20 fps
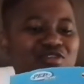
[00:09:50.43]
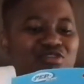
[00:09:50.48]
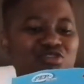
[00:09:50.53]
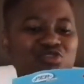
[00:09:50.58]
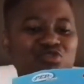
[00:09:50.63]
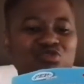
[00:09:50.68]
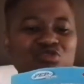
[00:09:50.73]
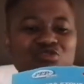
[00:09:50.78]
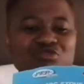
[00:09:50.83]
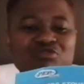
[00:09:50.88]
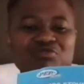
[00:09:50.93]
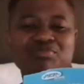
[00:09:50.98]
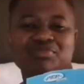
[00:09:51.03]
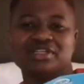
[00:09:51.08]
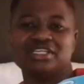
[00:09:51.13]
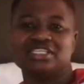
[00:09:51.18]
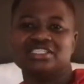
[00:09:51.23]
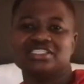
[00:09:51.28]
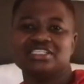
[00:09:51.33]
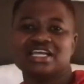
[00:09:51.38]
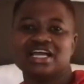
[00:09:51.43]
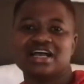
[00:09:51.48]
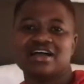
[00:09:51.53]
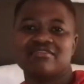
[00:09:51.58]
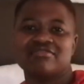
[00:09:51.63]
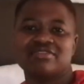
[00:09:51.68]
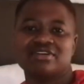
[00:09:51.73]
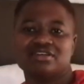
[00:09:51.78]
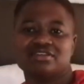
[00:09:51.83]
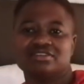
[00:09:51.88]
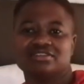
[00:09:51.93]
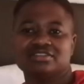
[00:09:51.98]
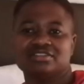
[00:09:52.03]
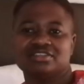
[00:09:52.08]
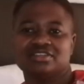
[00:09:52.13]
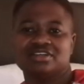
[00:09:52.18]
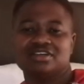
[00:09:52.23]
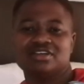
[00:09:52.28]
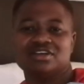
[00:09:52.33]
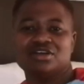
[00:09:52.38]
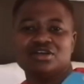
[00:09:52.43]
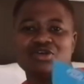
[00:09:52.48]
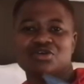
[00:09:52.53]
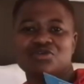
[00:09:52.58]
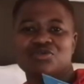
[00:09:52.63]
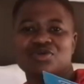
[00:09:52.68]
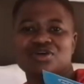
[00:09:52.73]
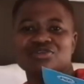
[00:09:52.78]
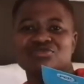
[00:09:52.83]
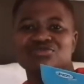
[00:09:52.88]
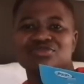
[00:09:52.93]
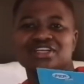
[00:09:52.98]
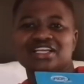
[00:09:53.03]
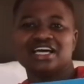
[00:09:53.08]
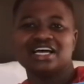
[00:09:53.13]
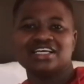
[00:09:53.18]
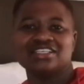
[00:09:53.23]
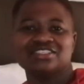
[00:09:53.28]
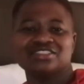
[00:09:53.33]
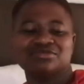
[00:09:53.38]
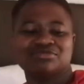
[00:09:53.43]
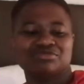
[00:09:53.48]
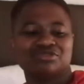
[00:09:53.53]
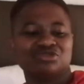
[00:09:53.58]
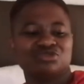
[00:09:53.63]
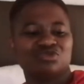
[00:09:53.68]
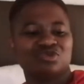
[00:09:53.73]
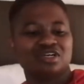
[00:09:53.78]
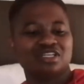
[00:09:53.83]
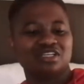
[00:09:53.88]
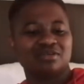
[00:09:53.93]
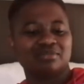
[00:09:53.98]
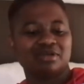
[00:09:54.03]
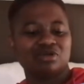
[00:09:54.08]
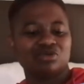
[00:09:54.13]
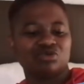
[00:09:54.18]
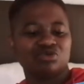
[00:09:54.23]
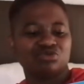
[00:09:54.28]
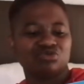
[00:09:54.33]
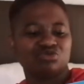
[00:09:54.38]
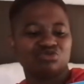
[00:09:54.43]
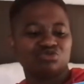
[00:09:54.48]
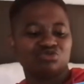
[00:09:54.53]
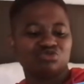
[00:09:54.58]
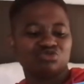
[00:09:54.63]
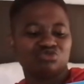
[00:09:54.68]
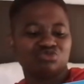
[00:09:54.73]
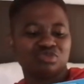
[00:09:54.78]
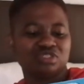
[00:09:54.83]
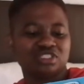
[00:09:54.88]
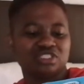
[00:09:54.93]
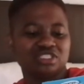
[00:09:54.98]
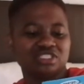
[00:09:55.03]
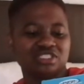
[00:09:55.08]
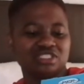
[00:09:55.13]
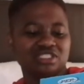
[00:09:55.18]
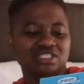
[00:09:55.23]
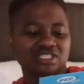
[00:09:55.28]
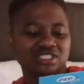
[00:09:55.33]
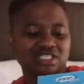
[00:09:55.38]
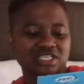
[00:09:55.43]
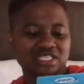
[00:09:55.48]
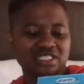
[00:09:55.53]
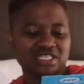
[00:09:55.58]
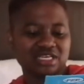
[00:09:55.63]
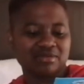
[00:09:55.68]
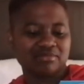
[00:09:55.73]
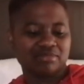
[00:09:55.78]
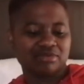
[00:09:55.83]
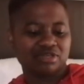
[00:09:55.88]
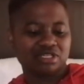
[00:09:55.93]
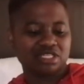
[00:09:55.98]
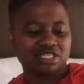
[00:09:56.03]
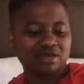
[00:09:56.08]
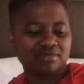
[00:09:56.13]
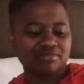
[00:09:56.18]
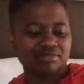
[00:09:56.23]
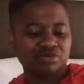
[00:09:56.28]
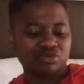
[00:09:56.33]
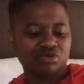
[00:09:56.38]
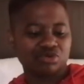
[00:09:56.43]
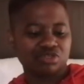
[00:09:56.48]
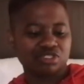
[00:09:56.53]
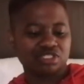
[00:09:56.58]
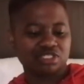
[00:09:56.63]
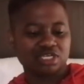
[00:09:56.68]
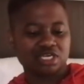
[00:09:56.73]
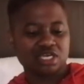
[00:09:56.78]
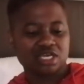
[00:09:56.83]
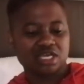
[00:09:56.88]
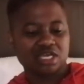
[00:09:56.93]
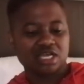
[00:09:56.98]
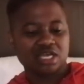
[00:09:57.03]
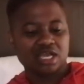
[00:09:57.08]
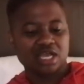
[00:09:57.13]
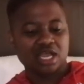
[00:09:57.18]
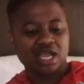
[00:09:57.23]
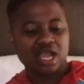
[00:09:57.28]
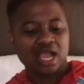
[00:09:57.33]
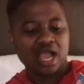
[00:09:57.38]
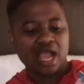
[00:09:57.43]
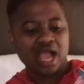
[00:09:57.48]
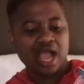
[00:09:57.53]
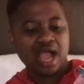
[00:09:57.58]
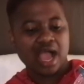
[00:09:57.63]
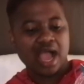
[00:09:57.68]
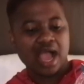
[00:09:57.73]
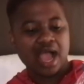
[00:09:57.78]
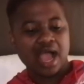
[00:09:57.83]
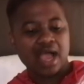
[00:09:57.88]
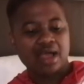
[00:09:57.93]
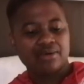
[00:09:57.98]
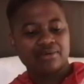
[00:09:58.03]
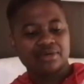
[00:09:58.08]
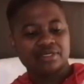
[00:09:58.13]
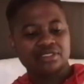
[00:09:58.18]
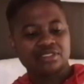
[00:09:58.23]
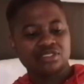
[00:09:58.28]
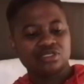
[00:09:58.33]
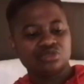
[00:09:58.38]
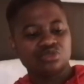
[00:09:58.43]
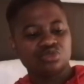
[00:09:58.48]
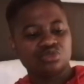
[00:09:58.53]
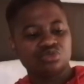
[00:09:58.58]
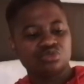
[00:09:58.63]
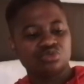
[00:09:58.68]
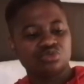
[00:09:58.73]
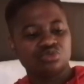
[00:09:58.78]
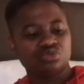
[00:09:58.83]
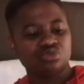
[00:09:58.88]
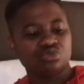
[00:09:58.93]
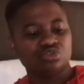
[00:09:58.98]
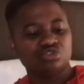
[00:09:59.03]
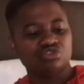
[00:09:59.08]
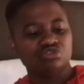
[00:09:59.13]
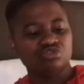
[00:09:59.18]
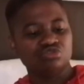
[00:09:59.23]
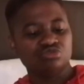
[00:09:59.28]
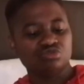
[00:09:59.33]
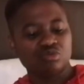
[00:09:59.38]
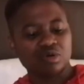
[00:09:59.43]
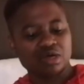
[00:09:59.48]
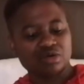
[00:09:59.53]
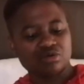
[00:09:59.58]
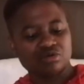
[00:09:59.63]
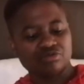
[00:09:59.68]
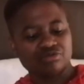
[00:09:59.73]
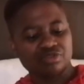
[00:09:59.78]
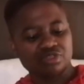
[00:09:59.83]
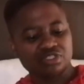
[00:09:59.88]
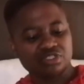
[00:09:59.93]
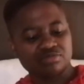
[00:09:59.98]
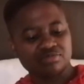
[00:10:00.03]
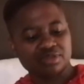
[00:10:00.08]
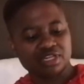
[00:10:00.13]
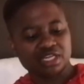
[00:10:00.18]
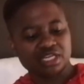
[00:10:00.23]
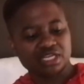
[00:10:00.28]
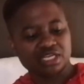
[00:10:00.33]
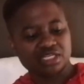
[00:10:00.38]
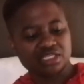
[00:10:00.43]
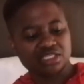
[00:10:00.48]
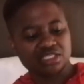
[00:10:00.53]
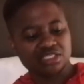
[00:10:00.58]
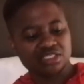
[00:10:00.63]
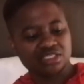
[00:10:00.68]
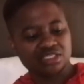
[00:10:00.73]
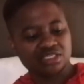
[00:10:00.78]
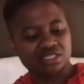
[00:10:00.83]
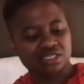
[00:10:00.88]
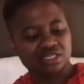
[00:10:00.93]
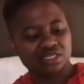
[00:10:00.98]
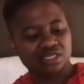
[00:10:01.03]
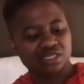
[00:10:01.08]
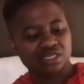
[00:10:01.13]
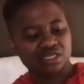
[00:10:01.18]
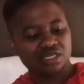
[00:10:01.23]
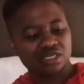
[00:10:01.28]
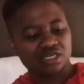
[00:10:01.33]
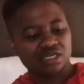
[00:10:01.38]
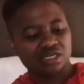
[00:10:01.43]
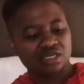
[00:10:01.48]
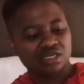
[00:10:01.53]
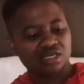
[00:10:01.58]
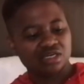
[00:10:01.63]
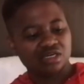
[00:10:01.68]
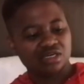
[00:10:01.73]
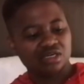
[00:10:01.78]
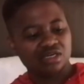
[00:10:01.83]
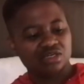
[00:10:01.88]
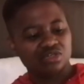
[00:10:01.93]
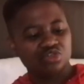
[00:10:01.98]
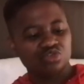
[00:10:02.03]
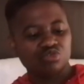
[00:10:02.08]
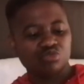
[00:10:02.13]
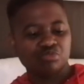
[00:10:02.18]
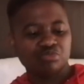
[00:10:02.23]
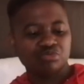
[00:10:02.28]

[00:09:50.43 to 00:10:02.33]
stove plate cover. One will ask me, what am I going to do with this thing? Yes, I bought them because I wanted to use one of this plate to